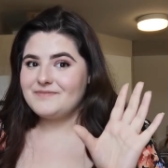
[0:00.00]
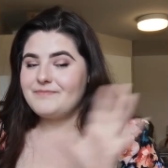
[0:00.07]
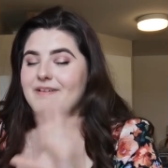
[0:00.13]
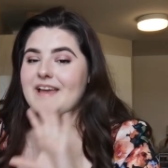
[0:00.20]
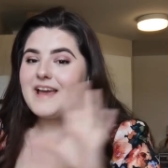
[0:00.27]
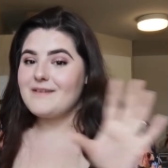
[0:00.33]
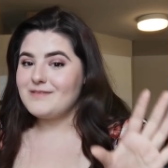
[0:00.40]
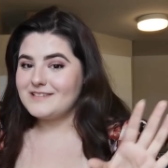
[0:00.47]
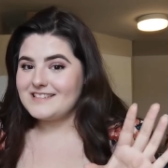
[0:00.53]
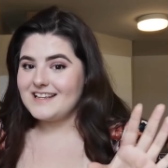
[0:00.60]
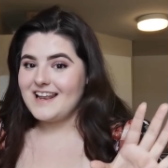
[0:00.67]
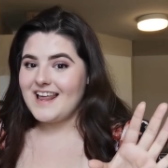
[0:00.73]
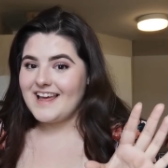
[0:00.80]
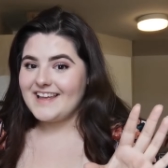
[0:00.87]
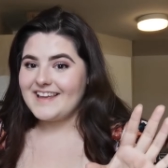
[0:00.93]
be able
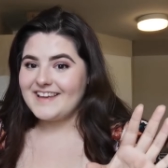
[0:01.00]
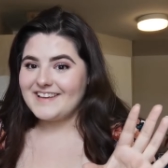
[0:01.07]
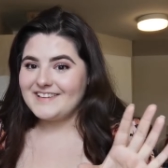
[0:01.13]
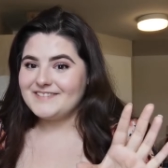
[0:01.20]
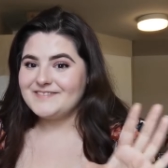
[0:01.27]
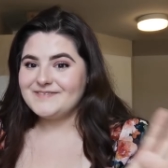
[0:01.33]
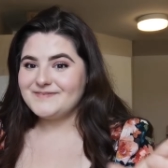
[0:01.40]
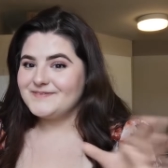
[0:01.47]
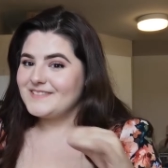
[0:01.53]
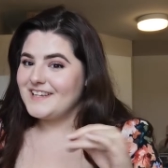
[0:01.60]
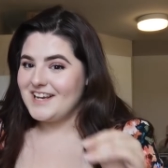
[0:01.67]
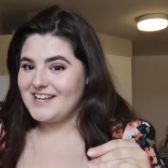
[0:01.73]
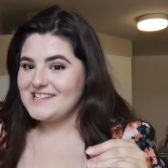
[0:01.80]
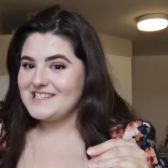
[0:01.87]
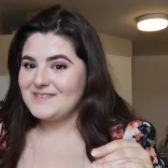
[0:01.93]
to like
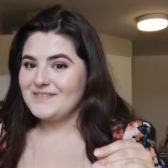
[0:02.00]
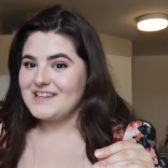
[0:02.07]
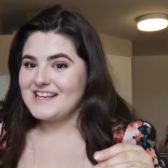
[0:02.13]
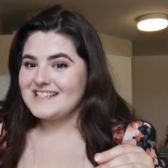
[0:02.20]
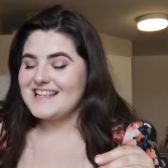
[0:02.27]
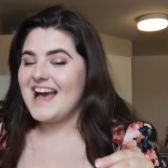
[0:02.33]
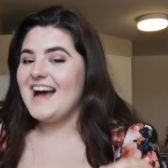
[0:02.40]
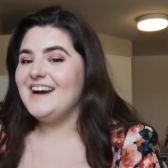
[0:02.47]
cut some of this